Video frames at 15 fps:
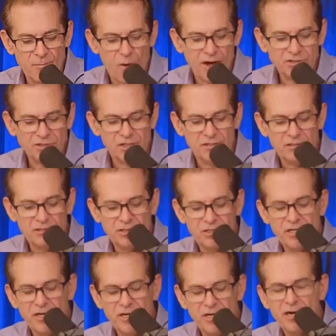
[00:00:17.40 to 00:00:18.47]
watching
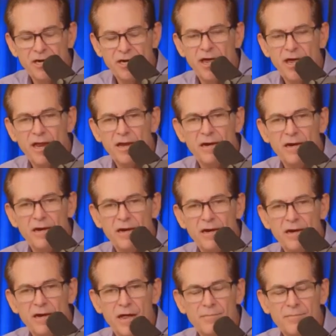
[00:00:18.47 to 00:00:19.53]
CNN
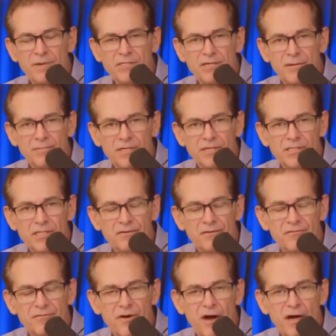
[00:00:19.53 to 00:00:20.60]
and MSNBC
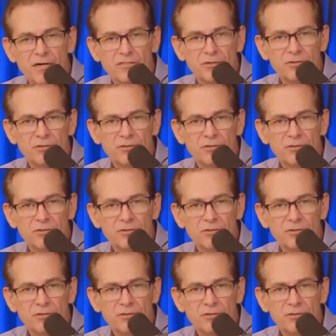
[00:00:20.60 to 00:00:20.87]
and Fox